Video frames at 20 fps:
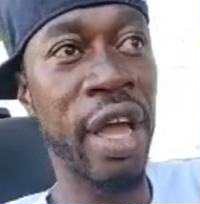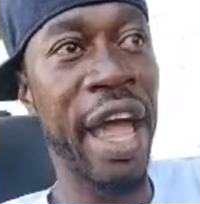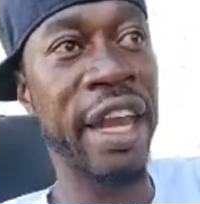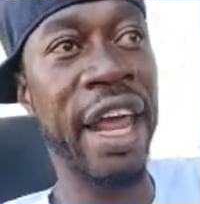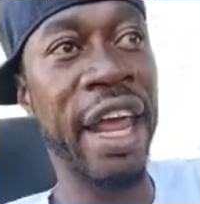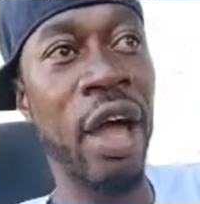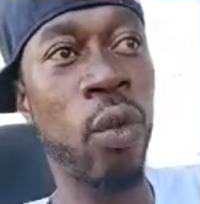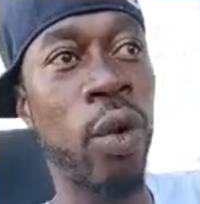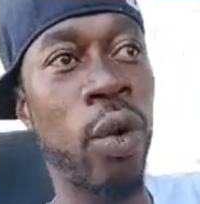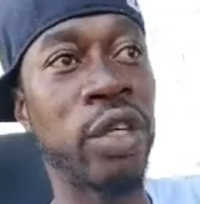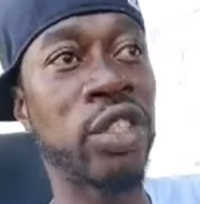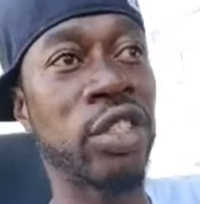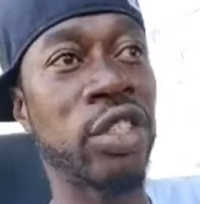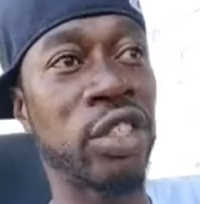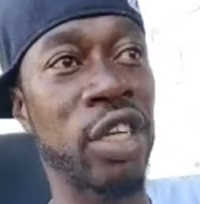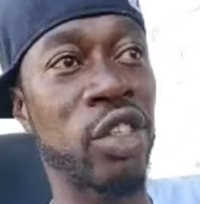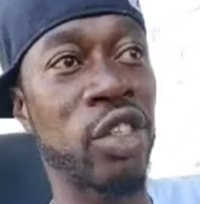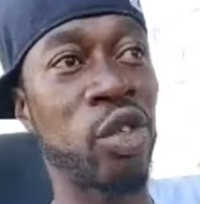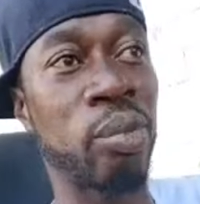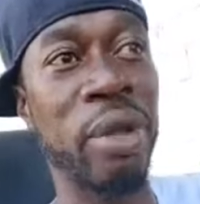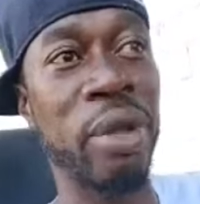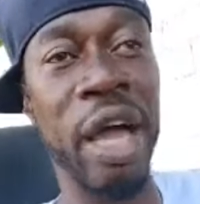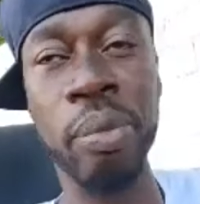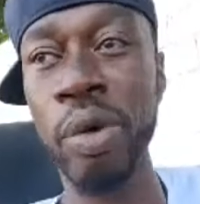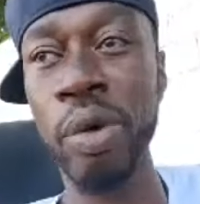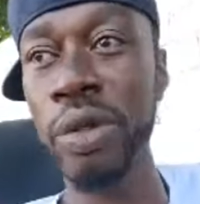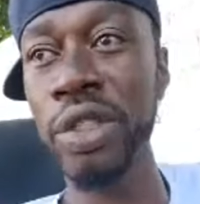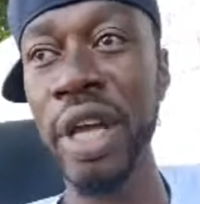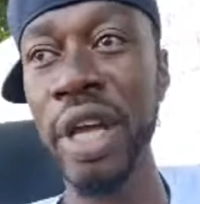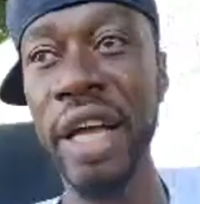and that one successful black
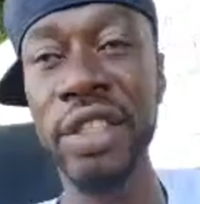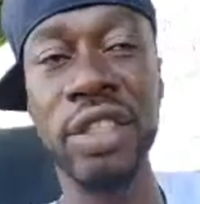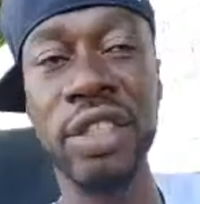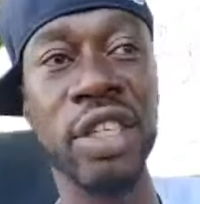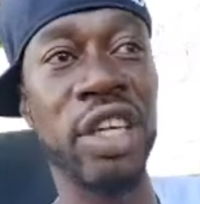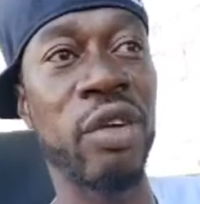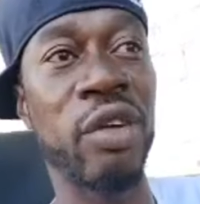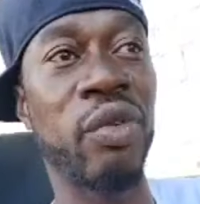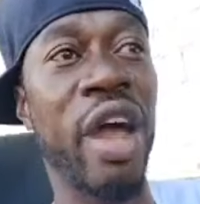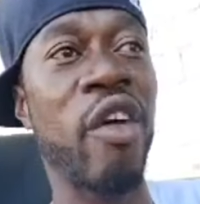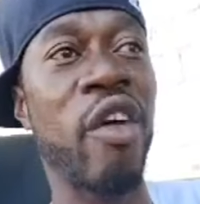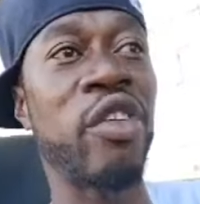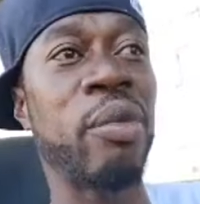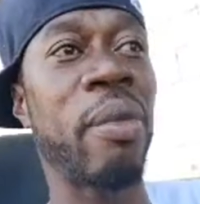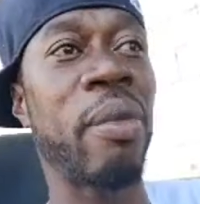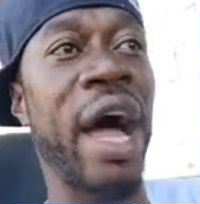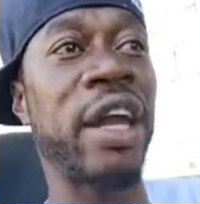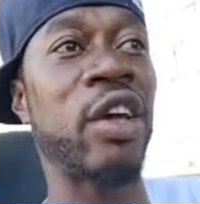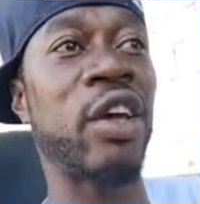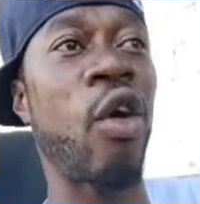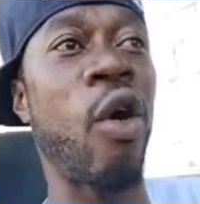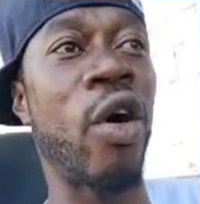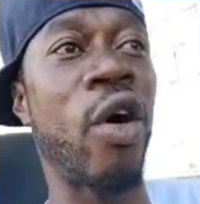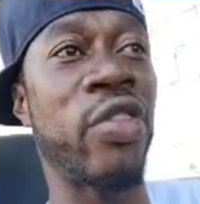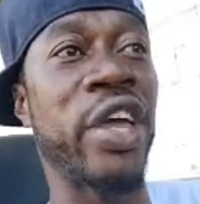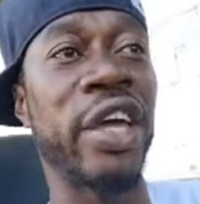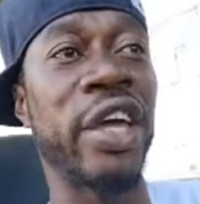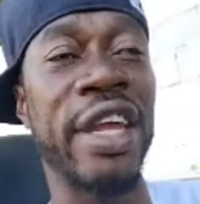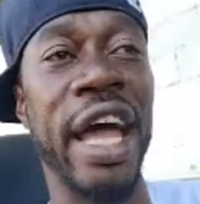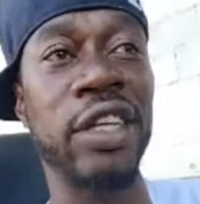person has to give everybody all
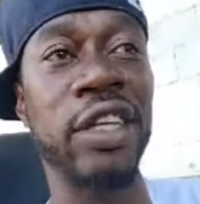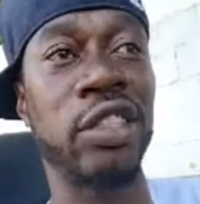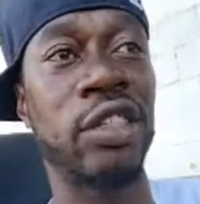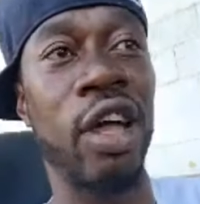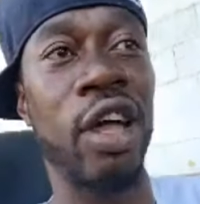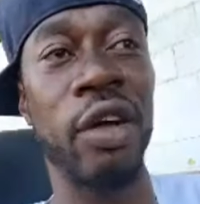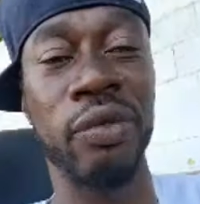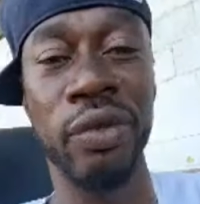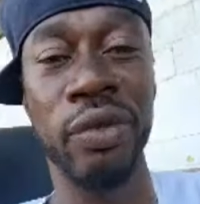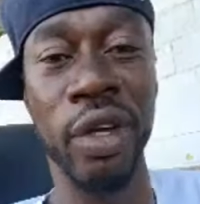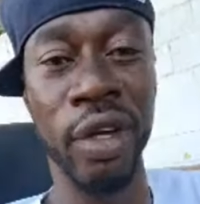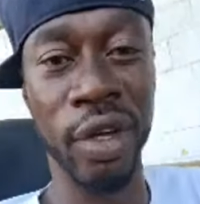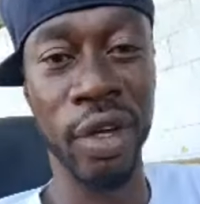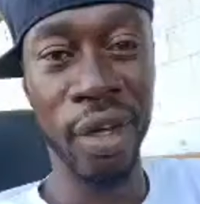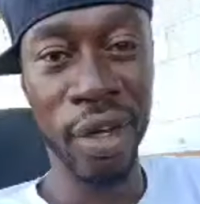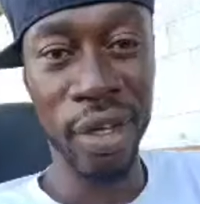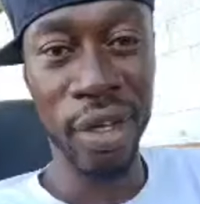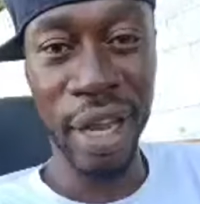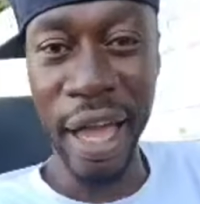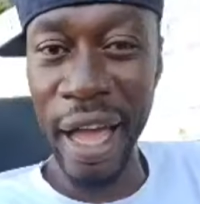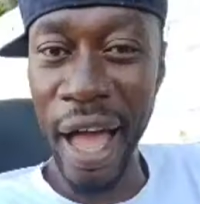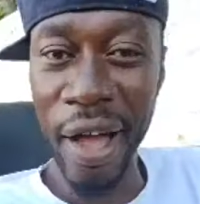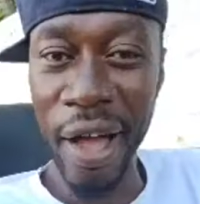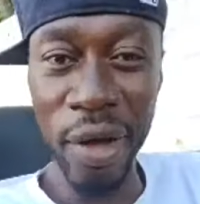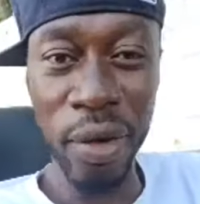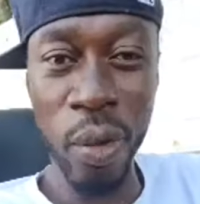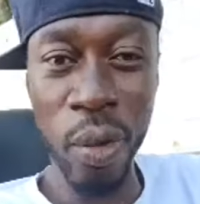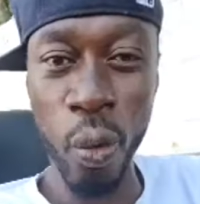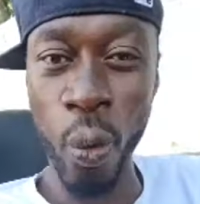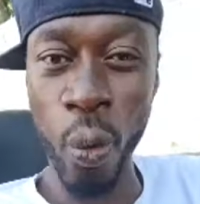their nice stuff. Like,
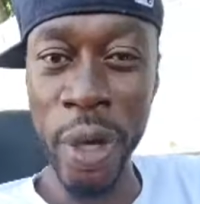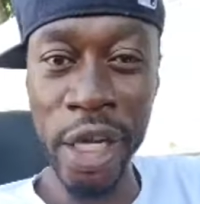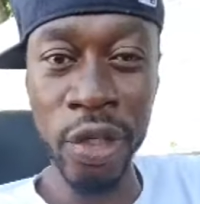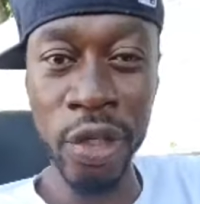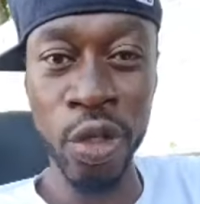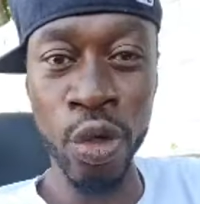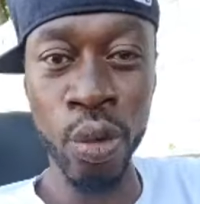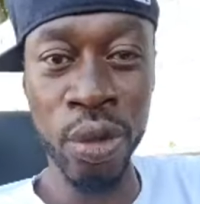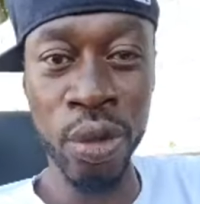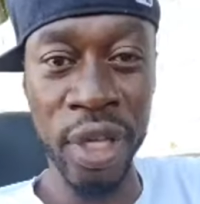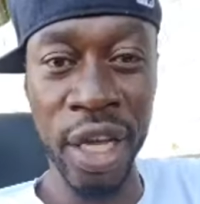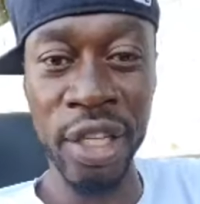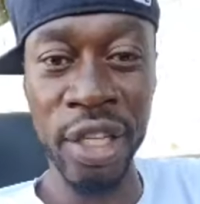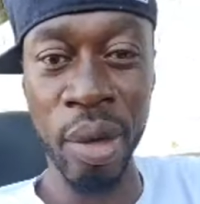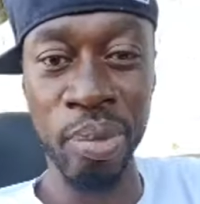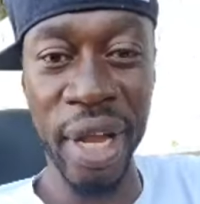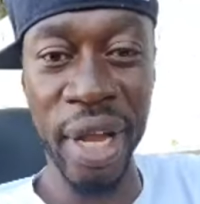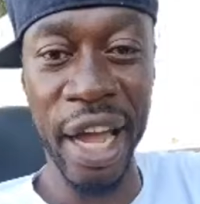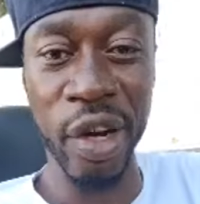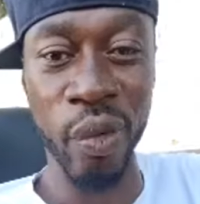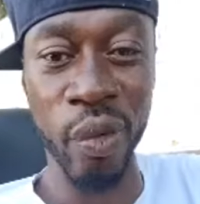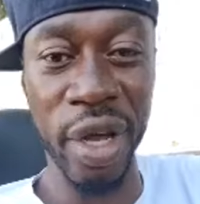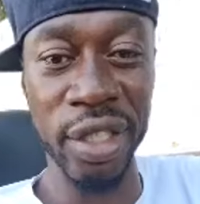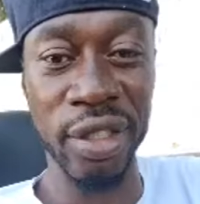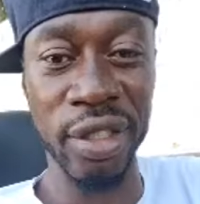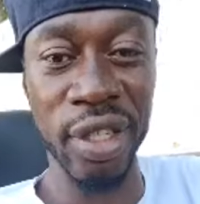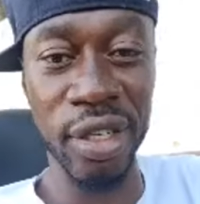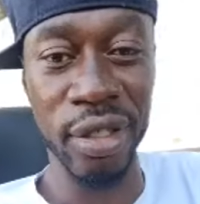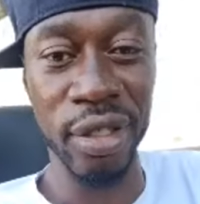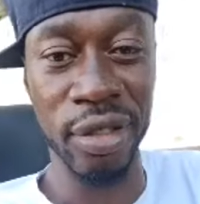how weak do you think the black
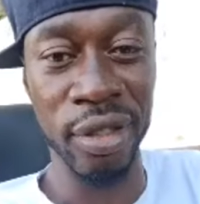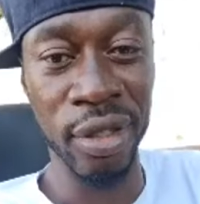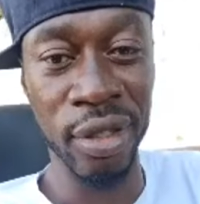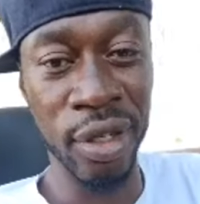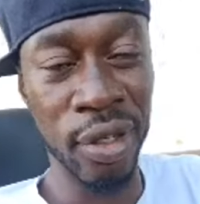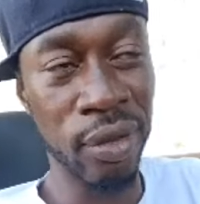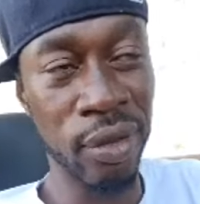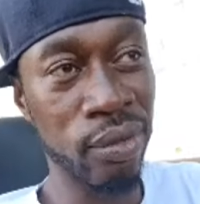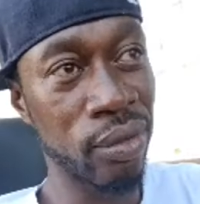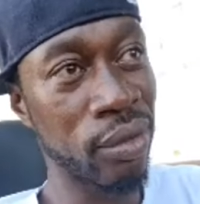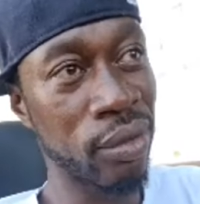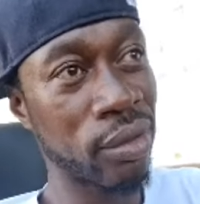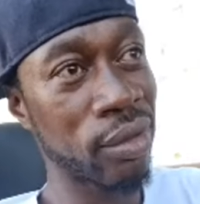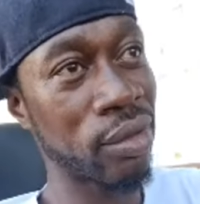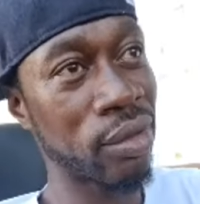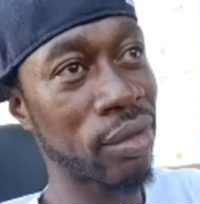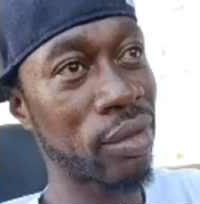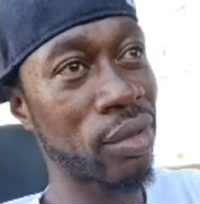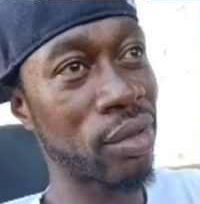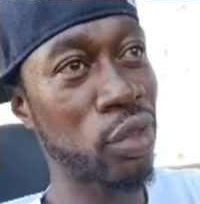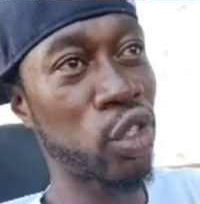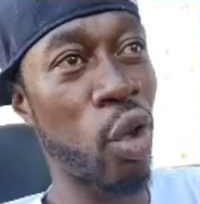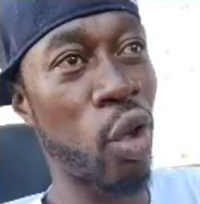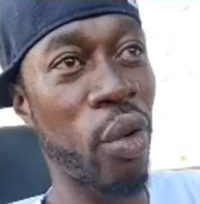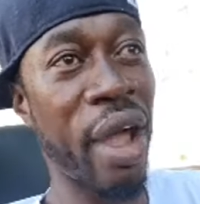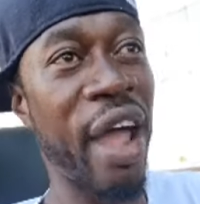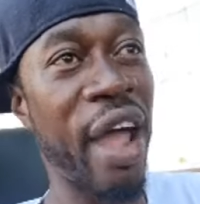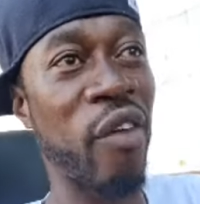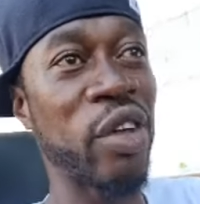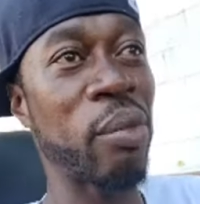race is?
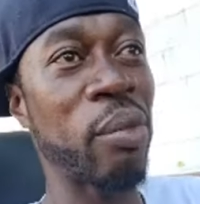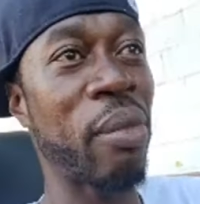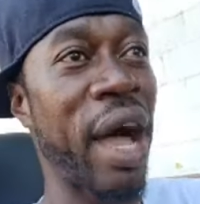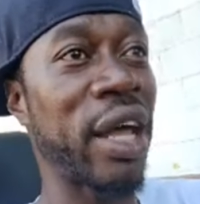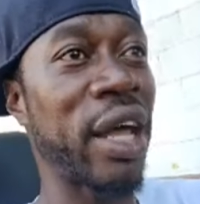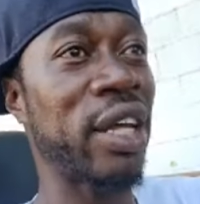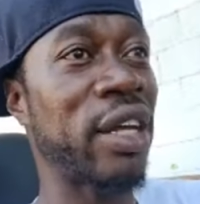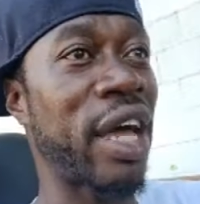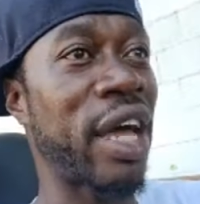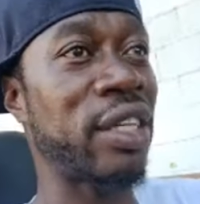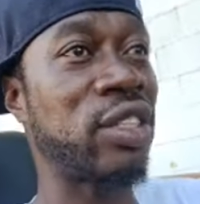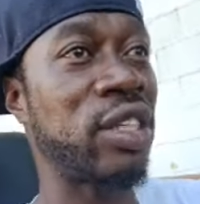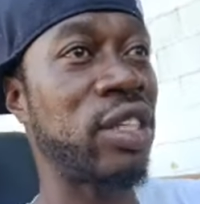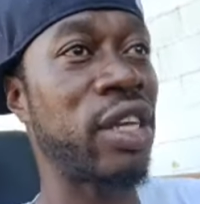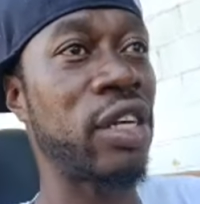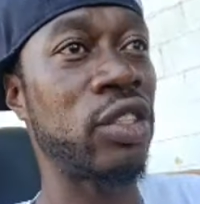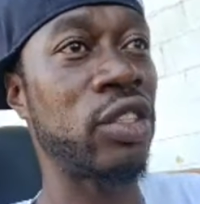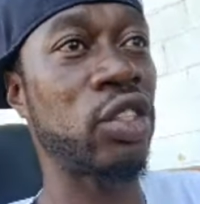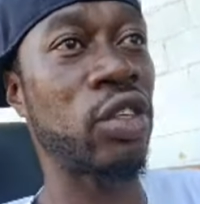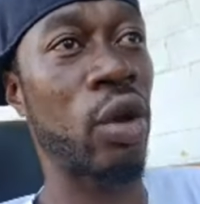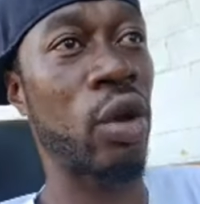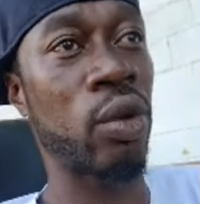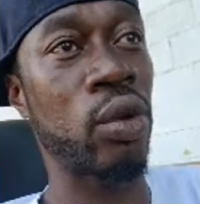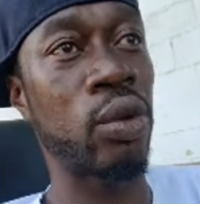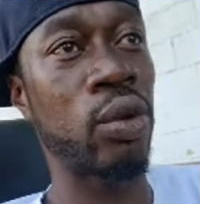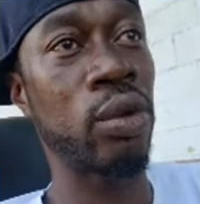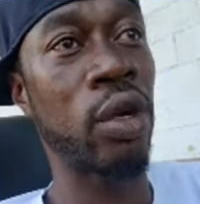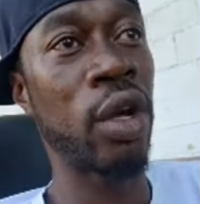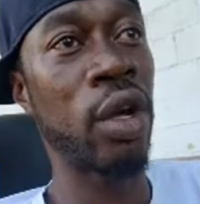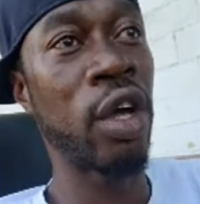So everybody that's in his
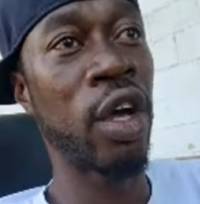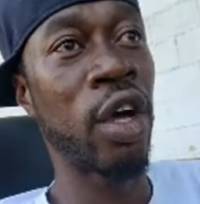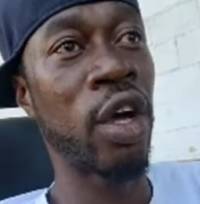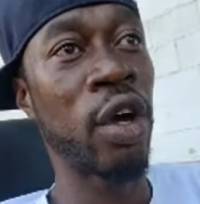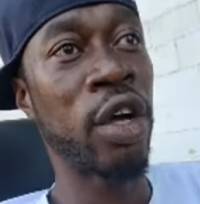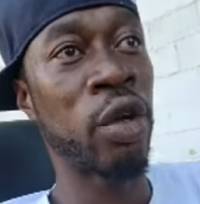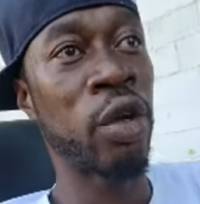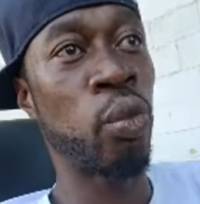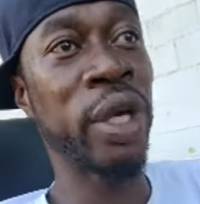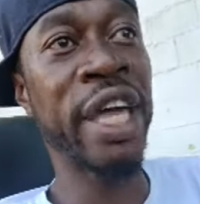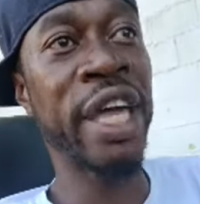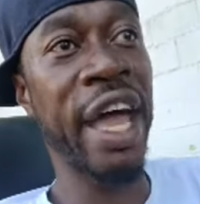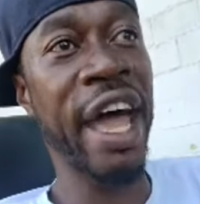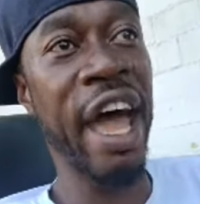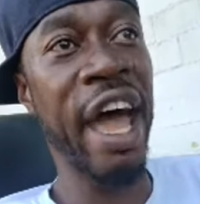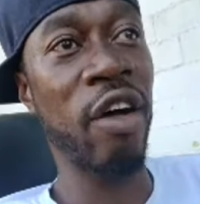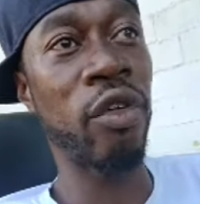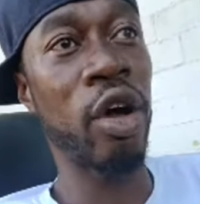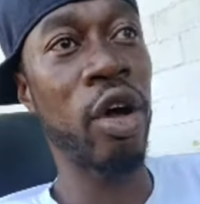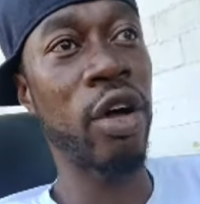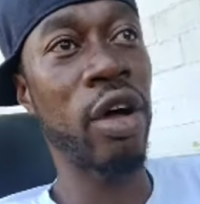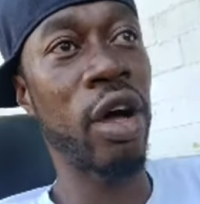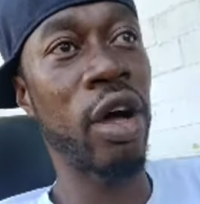circle, we can't have